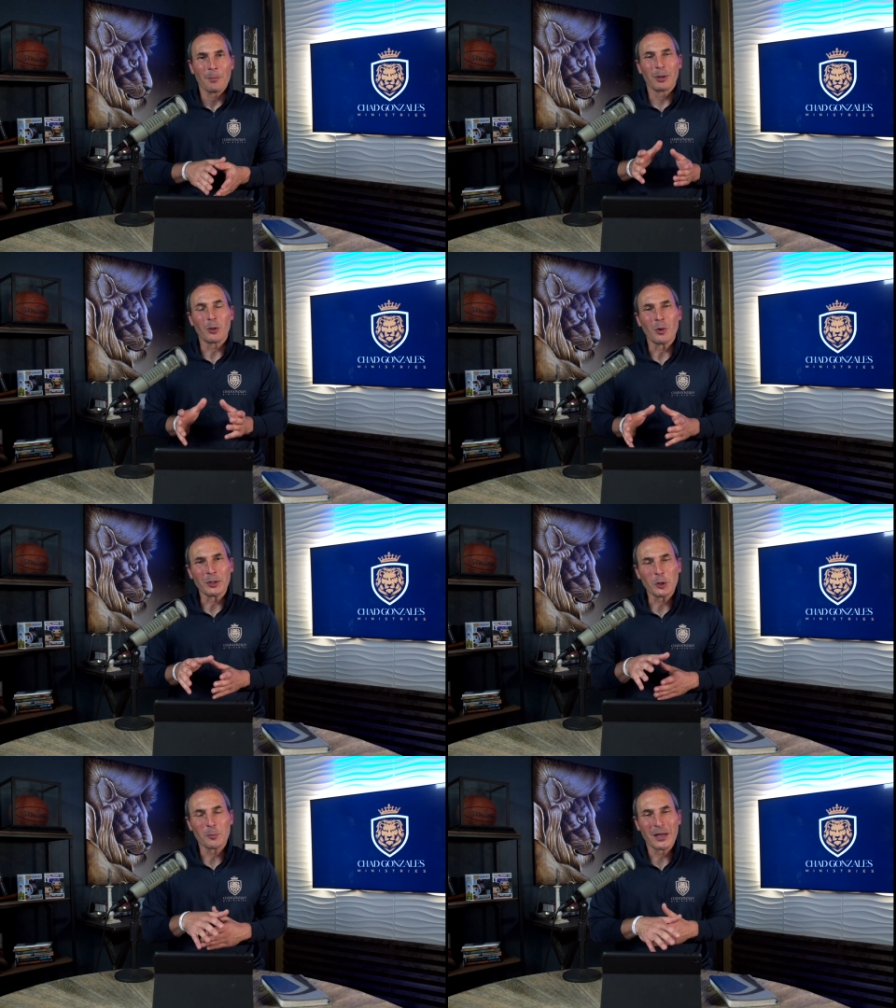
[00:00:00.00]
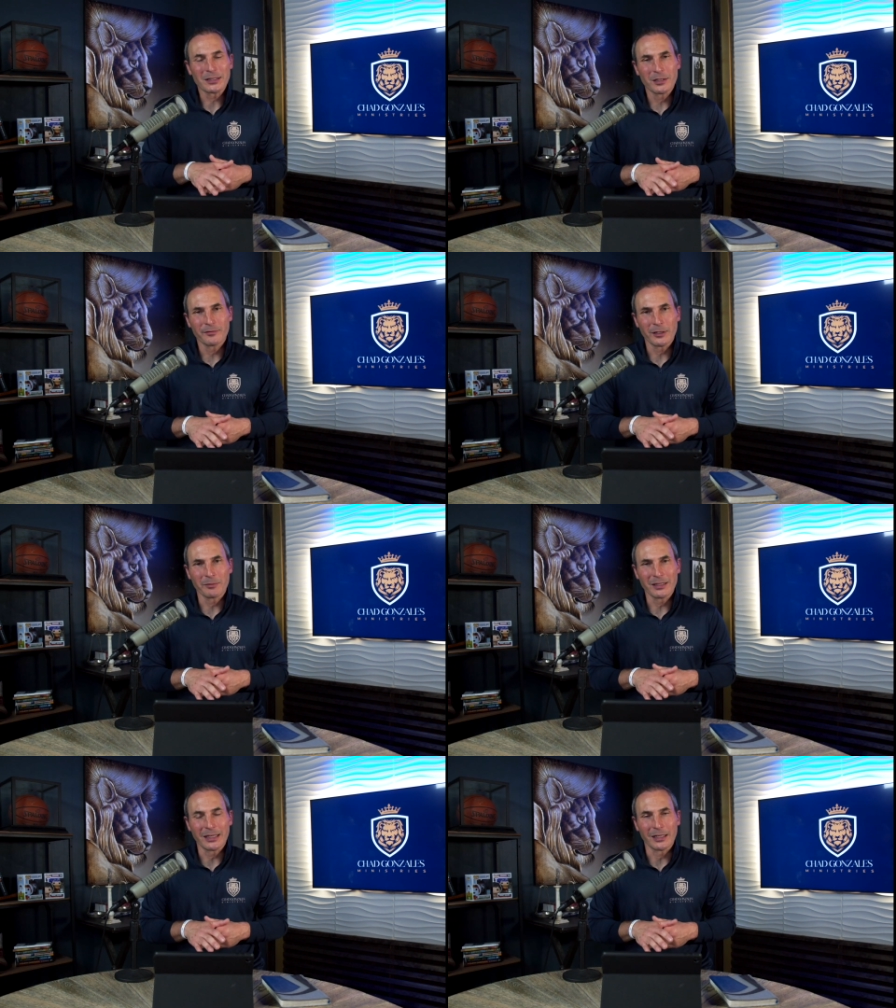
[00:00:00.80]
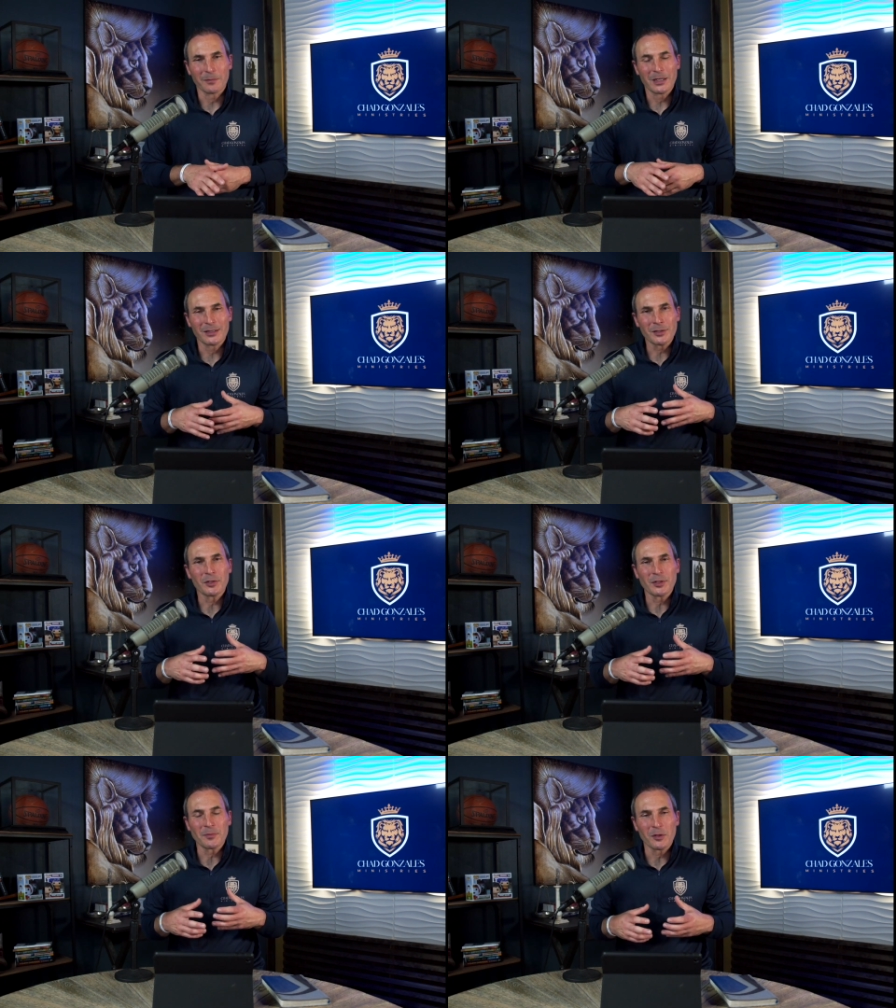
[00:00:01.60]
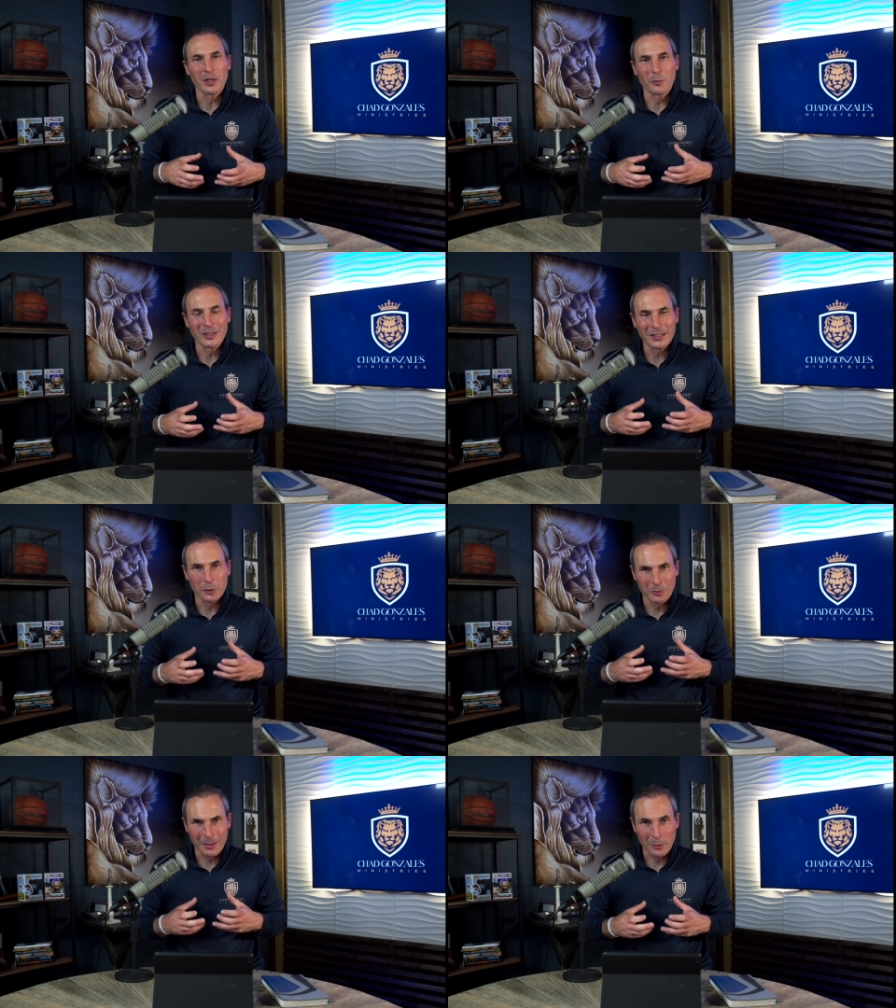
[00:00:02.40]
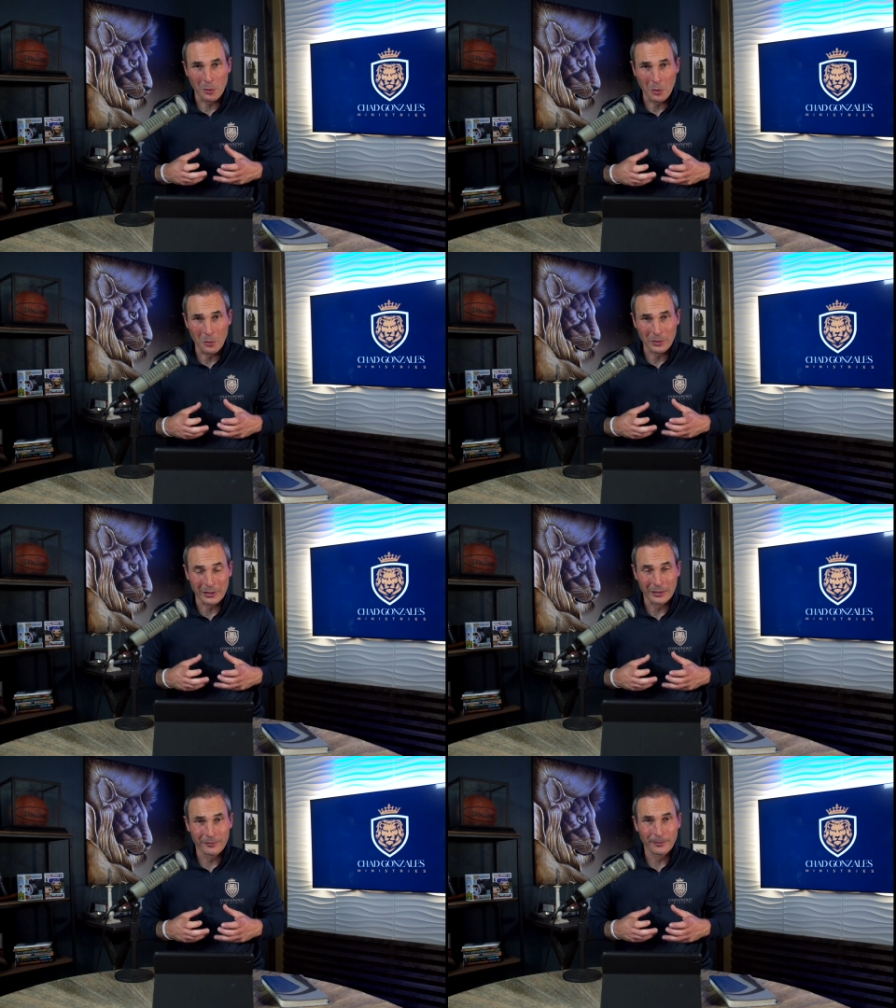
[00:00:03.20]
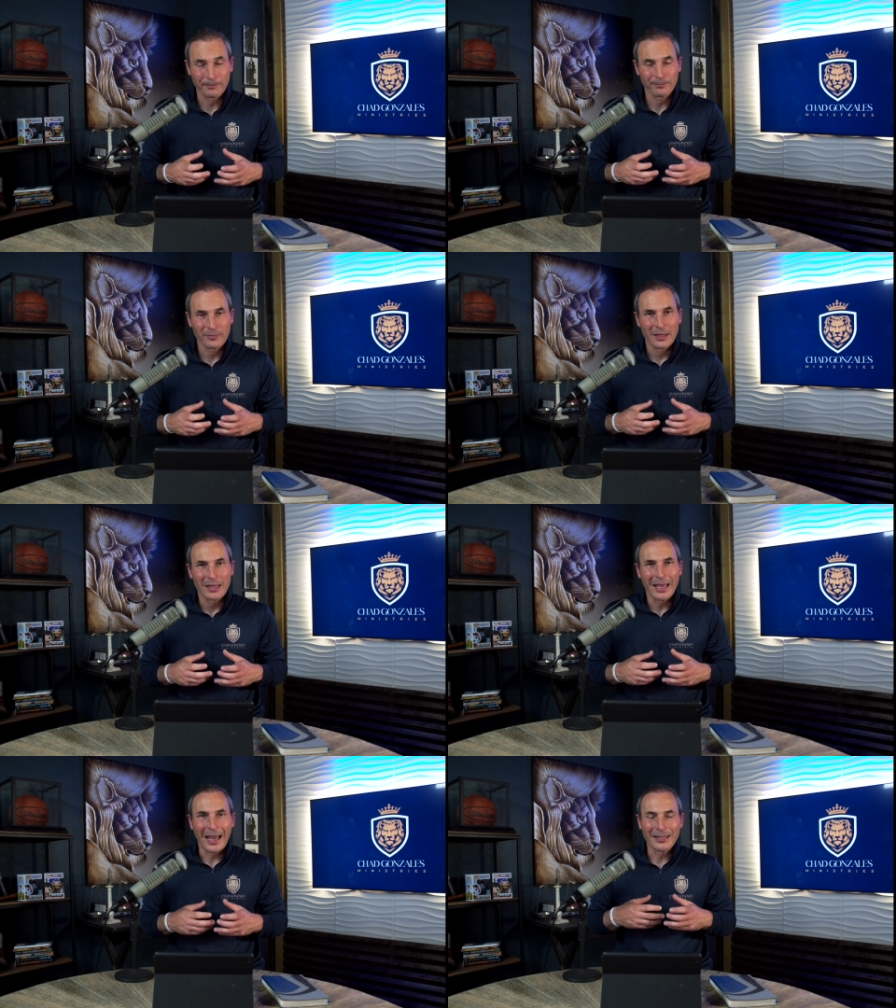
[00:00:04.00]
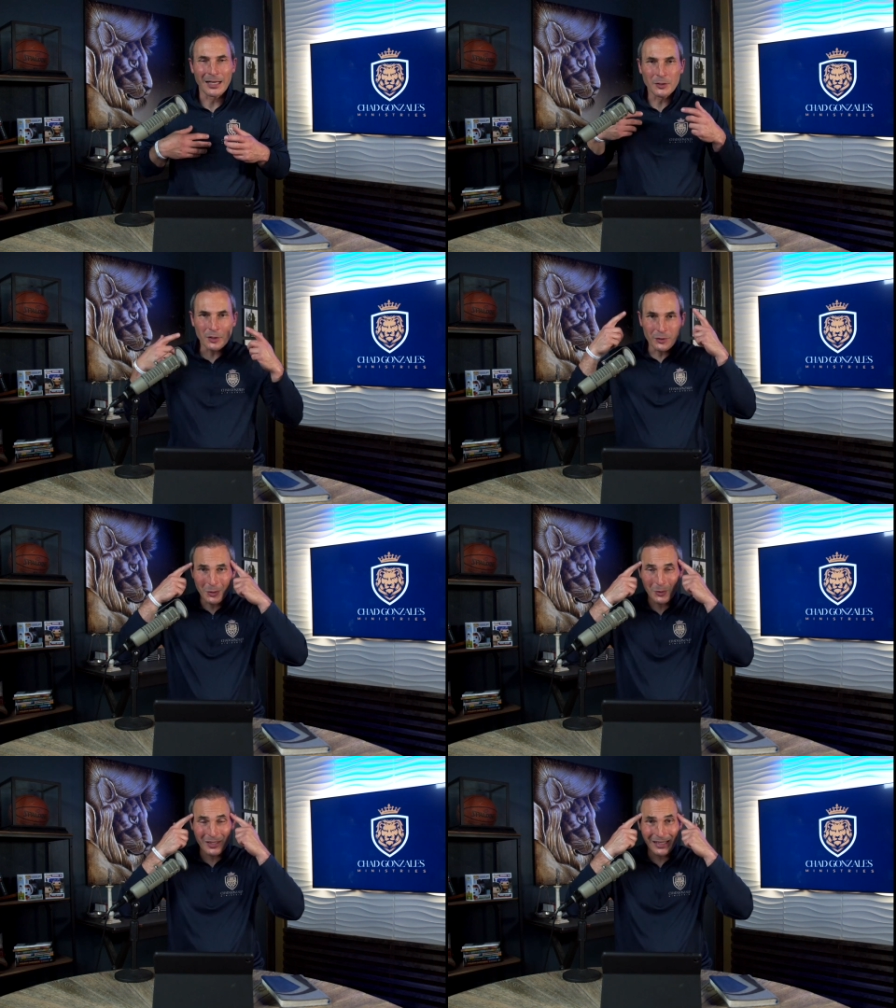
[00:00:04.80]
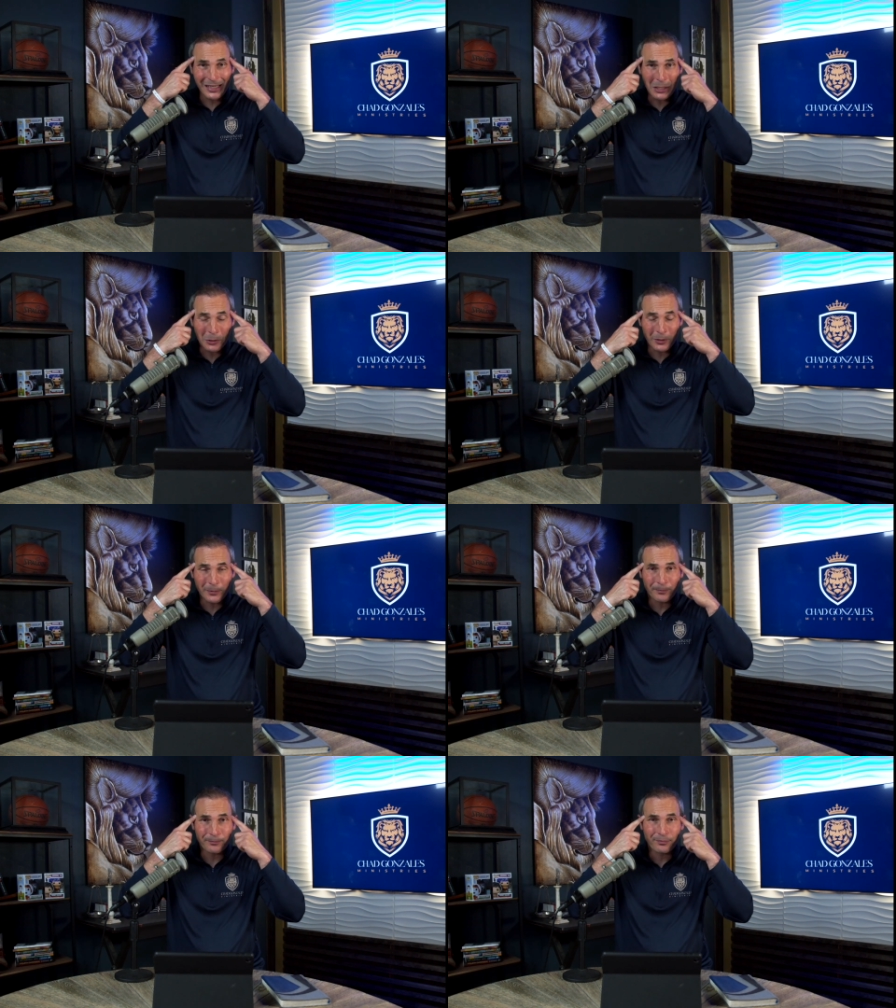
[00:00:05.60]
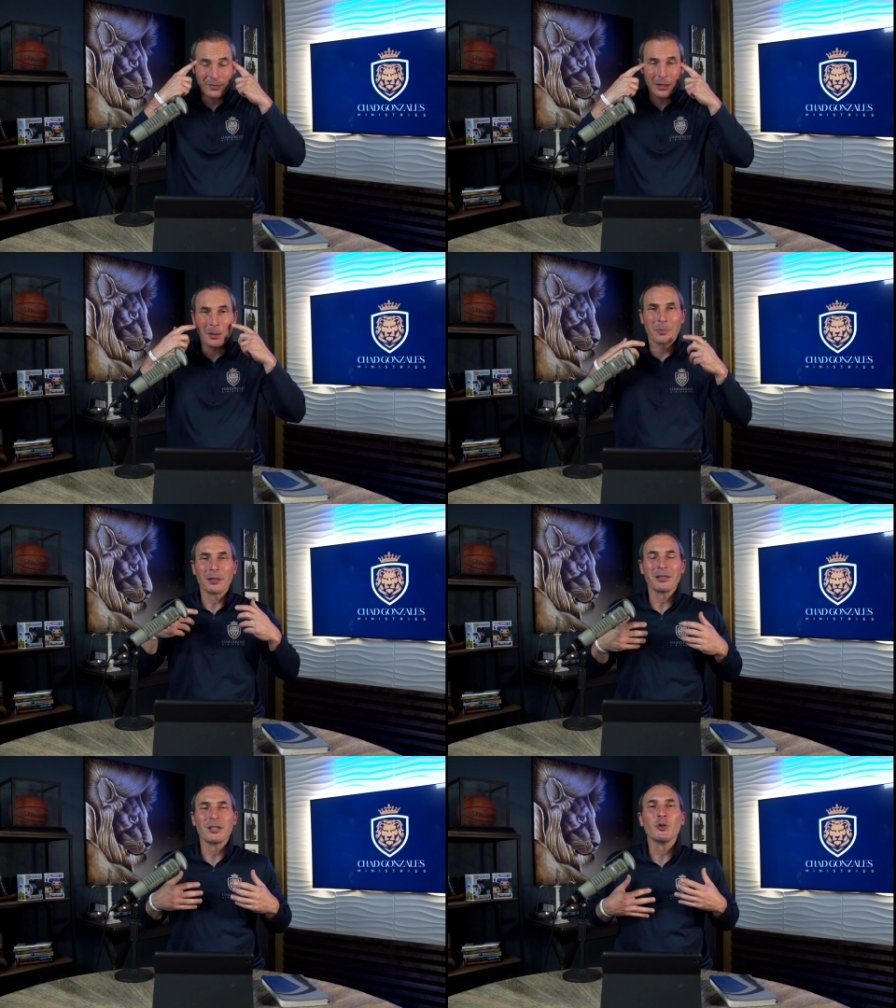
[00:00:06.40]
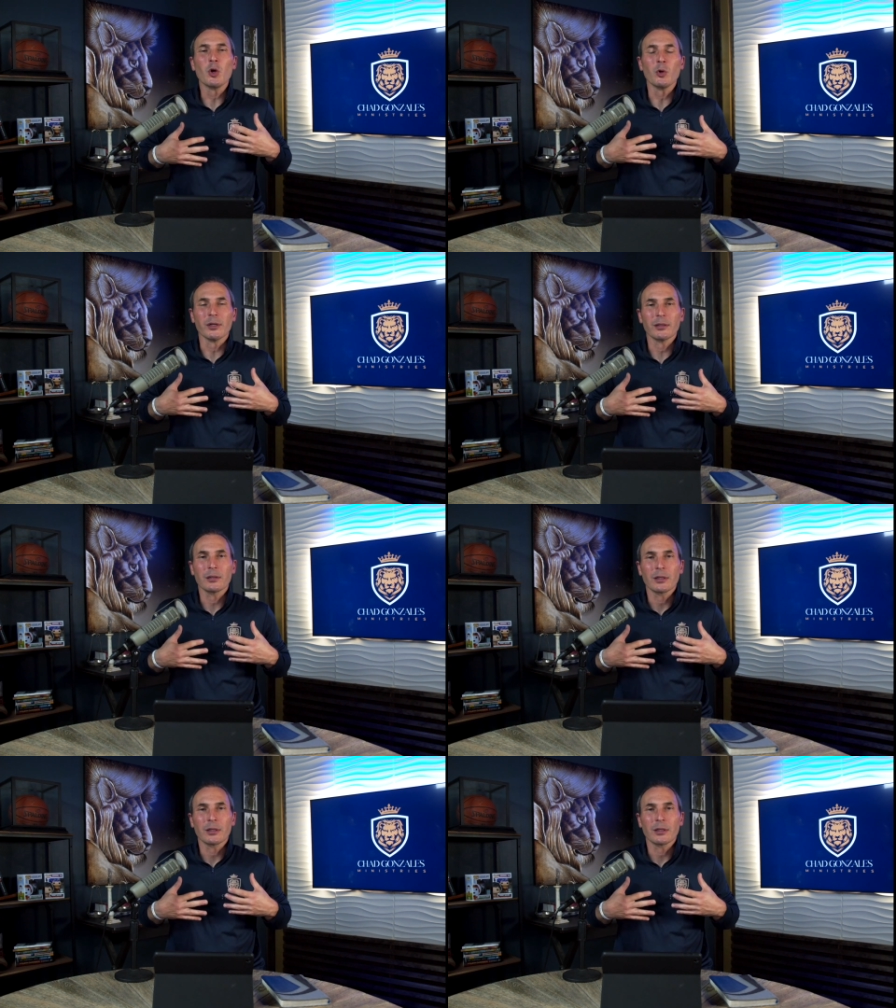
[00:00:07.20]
but I want to go back to the very beginning, because this is something that we need to grab a hold of and not just know it here, but I mean, know it.